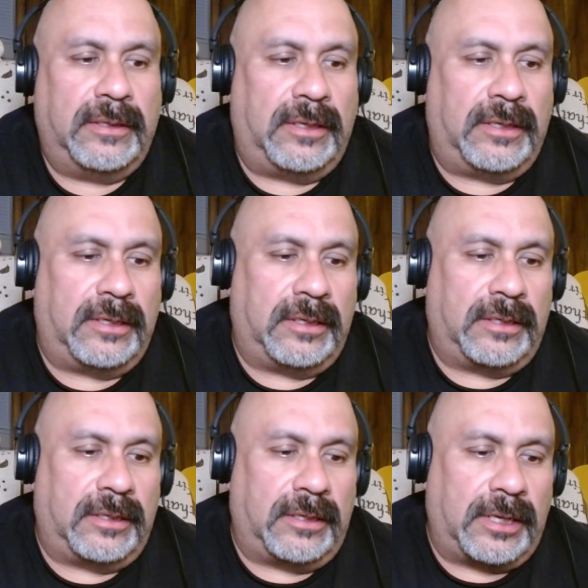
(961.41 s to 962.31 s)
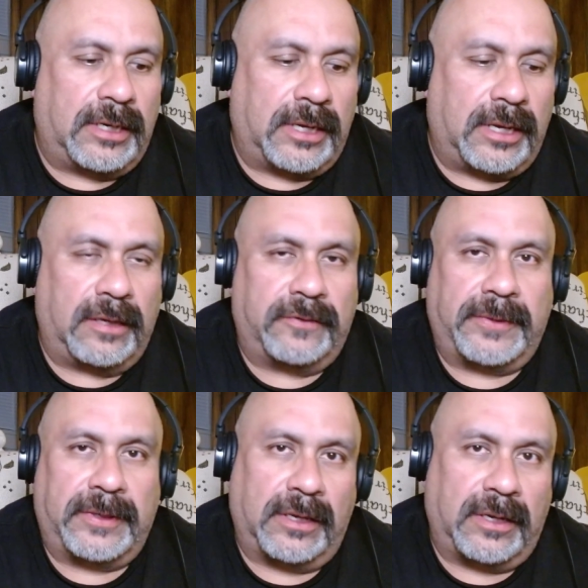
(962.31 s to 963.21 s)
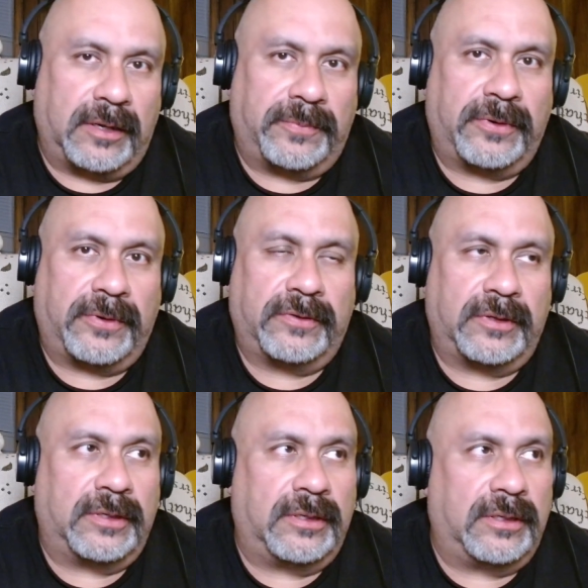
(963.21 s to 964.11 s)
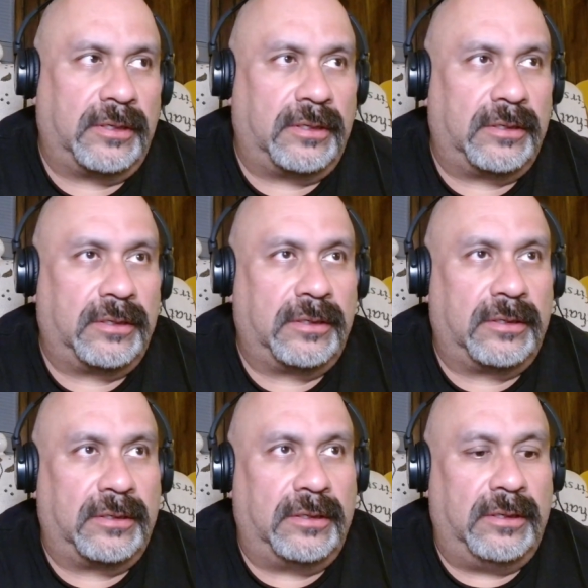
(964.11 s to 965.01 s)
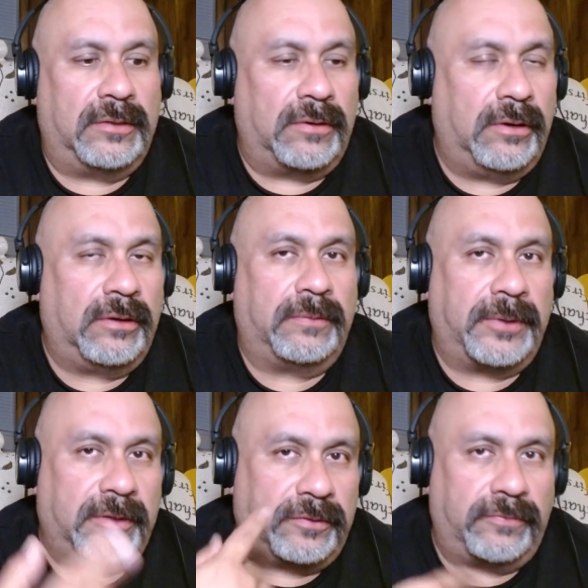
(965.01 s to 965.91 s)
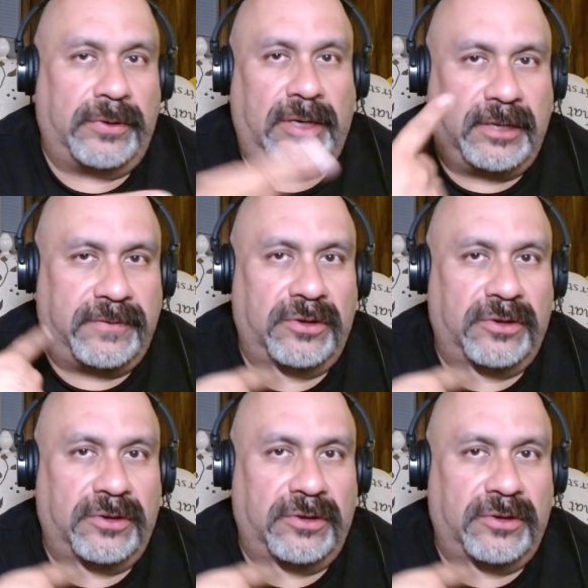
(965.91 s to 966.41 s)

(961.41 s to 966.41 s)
And a lot of guys, man, they get out of prison and it's hard because you relive it.